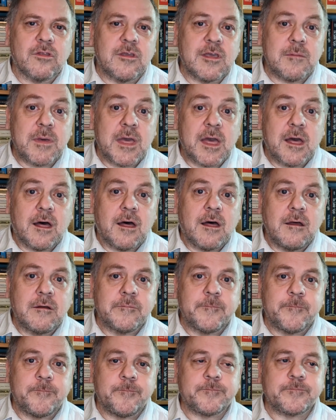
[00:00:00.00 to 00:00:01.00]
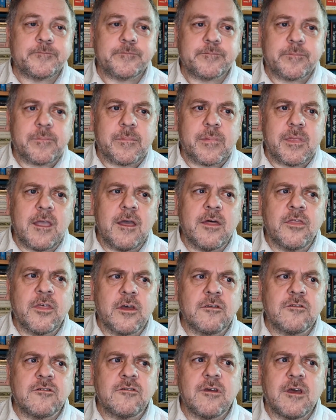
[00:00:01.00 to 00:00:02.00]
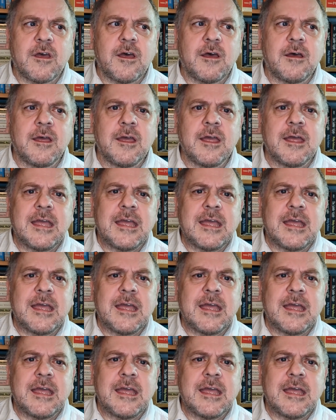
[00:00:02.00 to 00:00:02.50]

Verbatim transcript: TBR that uh,